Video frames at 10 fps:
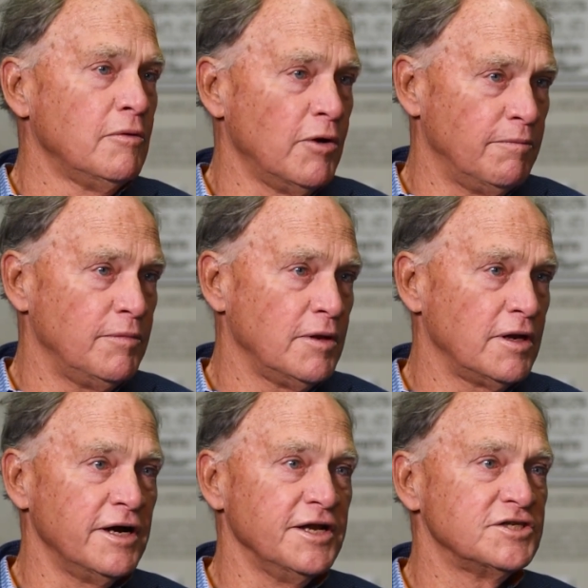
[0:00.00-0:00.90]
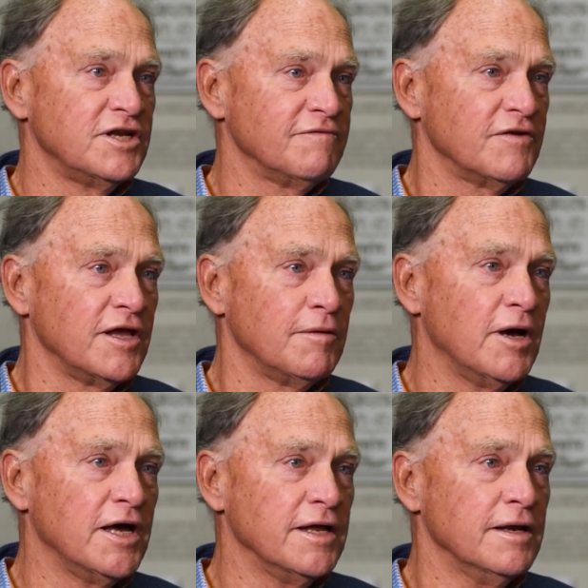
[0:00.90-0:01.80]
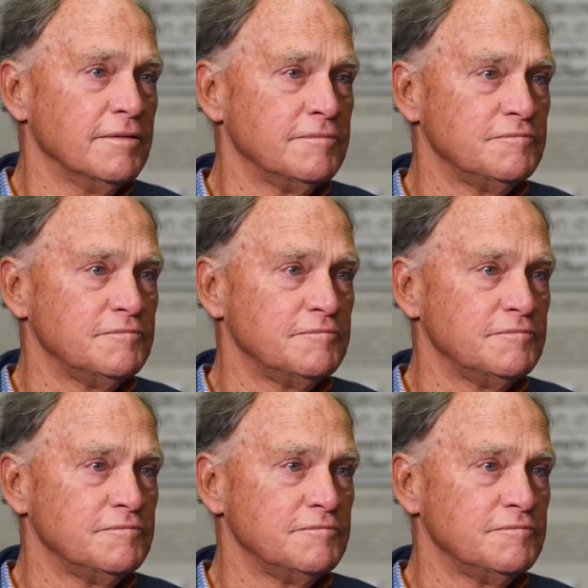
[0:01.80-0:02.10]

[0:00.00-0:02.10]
Well, leaders definitely are made.